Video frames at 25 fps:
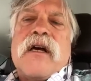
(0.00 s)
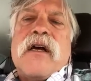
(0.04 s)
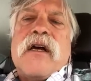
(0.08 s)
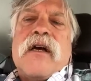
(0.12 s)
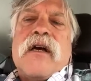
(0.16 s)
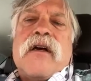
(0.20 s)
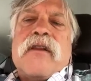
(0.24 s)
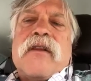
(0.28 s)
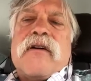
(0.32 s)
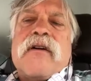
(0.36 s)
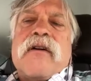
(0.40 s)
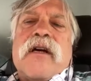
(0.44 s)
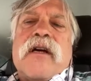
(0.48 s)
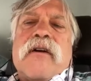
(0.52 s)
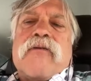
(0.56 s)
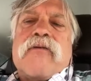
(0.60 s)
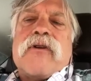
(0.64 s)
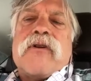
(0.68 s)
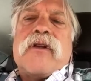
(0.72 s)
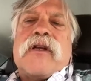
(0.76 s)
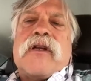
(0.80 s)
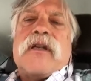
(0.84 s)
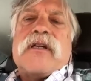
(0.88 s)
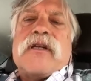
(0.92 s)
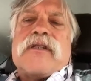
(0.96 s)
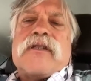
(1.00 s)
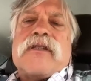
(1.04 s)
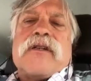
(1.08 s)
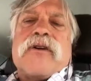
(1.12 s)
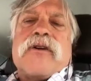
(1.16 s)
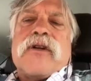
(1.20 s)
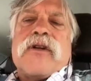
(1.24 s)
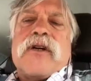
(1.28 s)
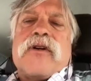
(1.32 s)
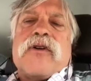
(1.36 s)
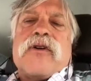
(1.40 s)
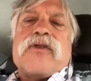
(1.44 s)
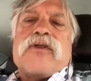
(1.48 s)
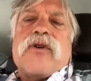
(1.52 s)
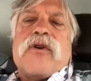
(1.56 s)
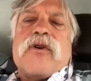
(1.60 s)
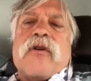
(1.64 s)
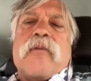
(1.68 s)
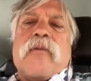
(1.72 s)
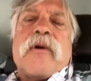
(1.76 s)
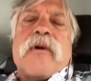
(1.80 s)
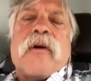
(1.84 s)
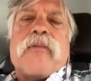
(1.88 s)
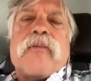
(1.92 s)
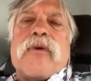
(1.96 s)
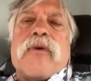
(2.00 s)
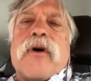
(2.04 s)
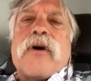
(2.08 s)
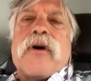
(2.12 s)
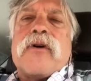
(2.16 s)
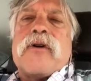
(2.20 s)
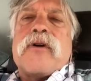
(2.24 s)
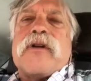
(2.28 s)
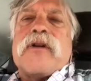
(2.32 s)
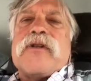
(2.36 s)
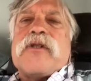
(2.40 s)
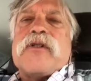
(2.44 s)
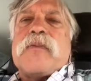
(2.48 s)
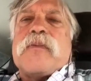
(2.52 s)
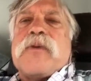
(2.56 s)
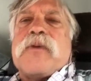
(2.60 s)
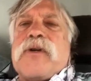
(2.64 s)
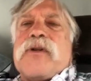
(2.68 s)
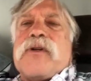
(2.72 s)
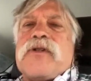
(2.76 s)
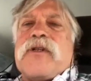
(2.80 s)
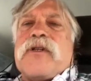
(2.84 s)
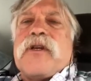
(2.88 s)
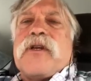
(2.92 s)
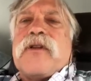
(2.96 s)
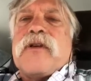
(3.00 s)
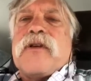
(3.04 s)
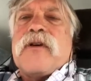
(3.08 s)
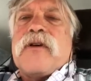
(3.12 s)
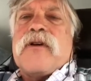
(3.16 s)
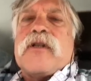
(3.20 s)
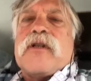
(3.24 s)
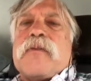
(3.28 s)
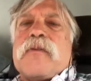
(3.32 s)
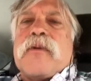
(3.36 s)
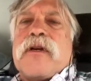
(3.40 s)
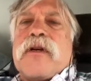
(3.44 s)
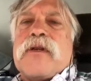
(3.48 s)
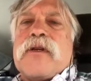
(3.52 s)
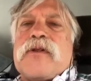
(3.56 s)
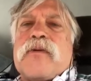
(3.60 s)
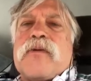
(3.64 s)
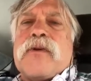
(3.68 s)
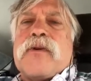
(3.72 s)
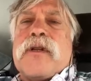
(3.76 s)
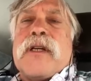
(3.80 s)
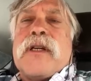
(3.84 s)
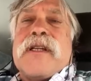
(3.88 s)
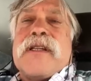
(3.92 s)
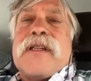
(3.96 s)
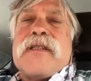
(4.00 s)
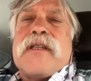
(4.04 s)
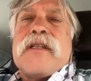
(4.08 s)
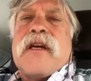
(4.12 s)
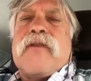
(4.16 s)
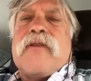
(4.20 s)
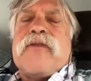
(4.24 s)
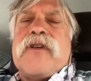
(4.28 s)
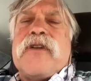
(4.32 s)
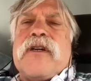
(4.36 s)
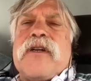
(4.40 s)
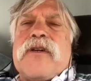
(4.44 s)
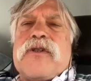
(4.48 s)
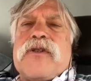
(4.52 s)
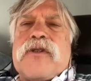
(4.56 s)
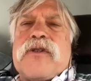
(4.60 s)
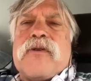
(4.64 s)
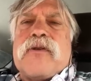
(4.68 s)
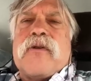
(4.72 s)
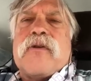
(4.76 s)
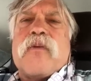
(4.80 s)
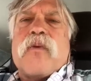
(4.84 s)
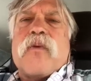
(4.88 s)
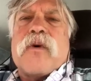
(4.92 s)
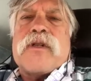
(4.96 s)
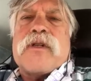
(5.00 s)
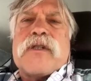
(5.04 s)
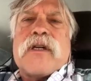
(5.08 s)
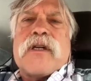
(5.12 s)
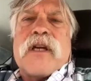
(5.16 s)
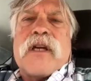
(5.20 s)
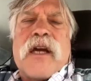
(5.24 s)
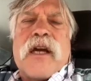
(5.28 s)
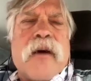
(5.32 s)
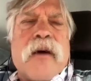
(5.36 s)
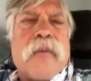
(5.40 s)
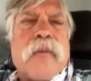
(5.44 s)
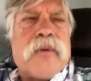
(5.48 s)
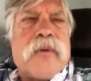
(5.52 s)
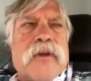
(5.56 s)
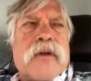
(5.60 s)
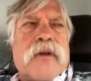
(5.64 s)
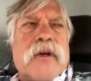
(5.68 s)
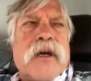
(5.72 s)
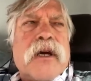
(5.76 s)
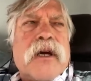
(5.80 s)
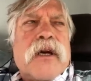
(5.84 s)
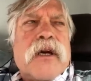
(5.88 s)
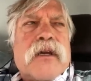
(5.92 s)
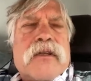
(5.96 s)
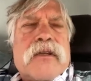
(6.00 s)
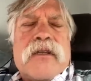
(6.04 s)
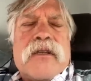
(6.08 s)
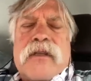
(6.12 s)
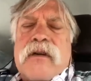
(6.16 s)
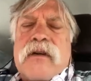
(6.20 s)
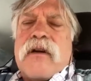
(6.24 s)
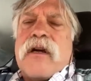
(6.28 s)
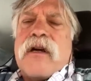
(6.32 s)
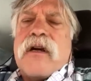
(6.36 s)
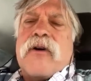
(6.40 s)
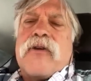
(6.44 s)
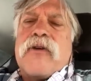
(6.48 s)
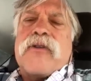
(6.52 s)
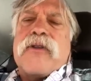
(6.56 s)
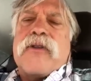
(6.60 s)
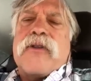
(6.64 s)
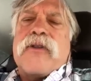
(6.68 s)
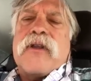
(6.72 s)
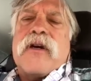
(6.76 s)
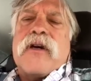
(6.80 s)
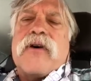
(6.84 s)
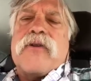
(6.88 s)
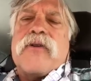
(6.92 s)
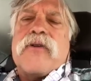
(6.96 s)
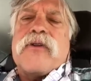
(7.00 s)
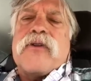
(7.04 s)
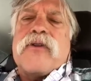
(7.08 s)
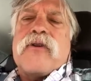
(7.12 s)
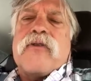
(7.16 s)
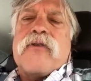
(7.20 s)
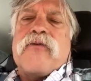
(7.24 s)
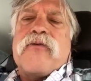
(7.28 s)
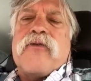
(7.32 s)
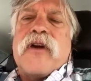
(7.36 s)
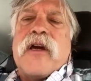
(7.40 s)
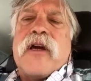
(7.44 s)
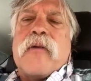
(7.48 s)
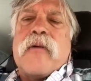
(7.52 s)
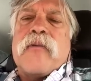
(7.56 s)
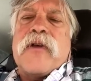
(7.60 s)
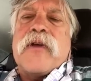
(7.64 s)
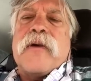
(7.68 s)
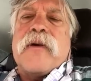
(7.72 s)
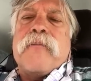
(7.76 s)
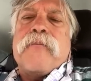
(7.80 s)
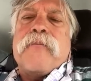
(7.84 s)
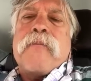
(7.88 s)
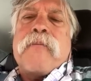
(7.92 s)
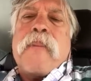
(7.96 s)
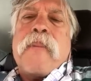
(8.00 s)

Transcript: They're not really necessarily concerned about broader conspiracy theories, but it's really a safety issue and what's going to happen to their health and the health of their family.